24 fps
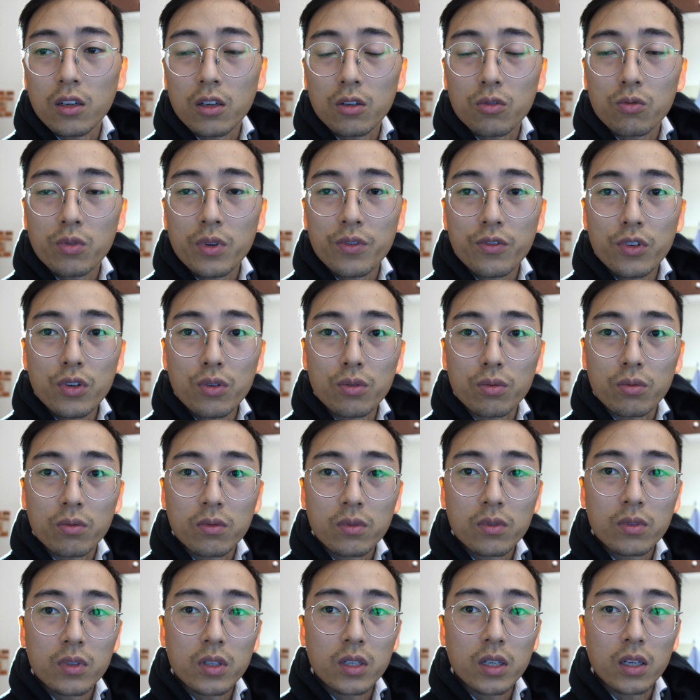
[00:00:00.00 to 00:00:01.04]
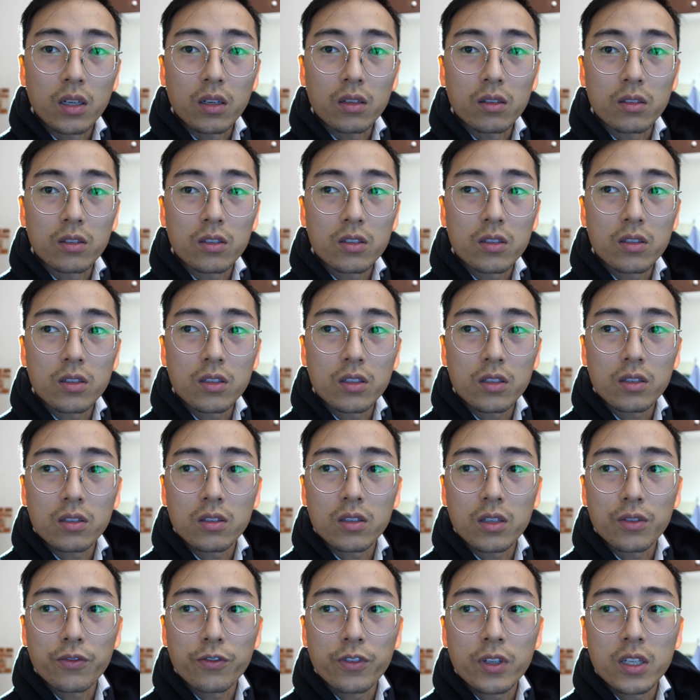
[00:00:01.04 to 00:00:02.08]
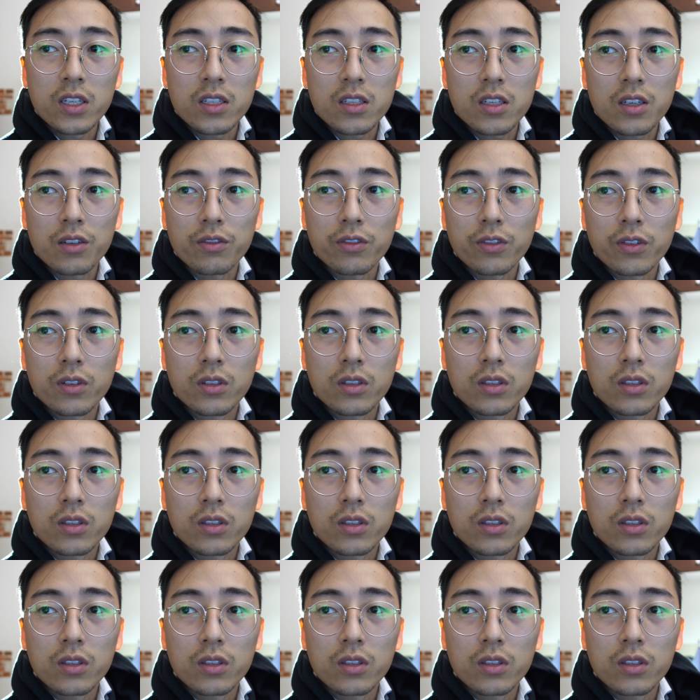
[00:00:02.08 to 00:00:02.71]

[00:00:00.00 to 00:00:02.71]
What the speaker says: review, definitive